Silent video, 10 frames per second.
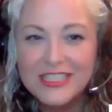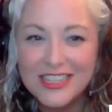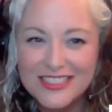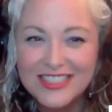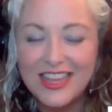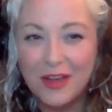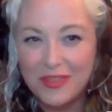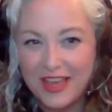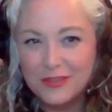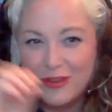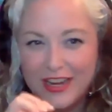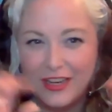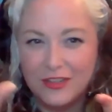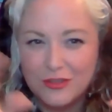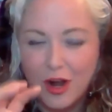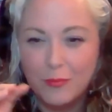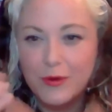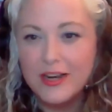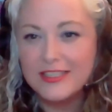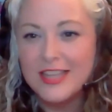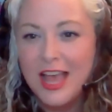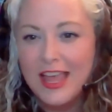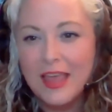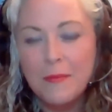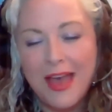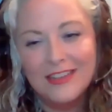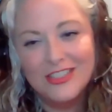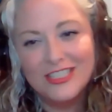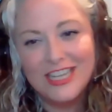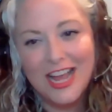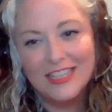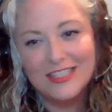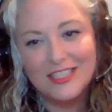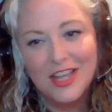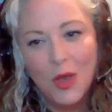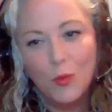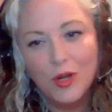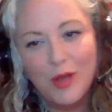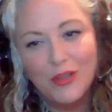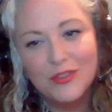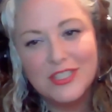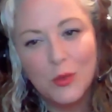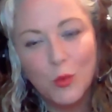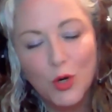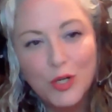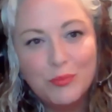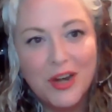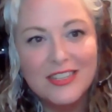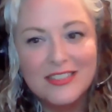does allow that drag and drop. Whereas Imad just asked, what about using WordPress?